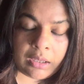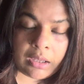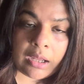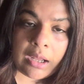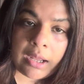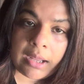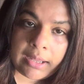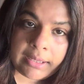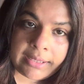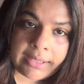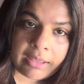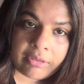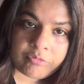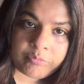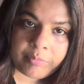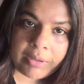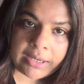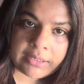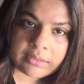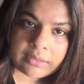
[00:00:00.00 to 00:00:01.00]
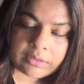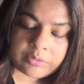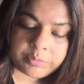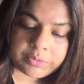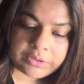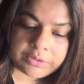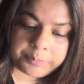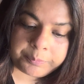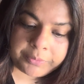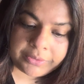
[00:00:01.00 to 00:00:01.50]
I have battled
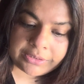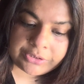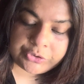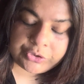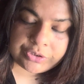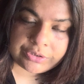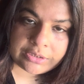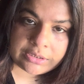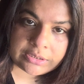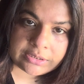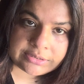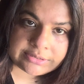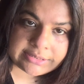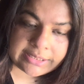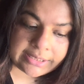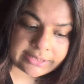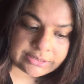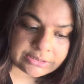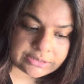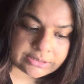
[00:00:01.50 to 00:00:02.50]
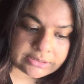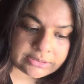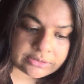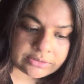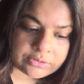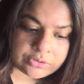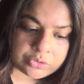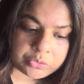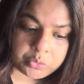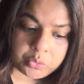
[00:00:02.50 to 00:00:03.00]
with depression and anxiety
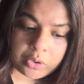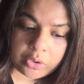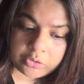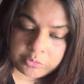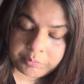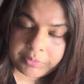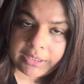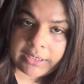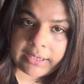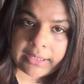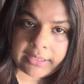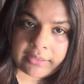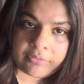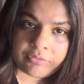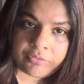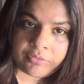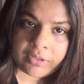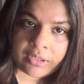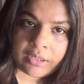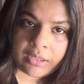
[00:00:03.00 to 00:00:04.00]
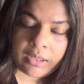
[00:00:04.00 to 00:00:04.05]
throughout my life,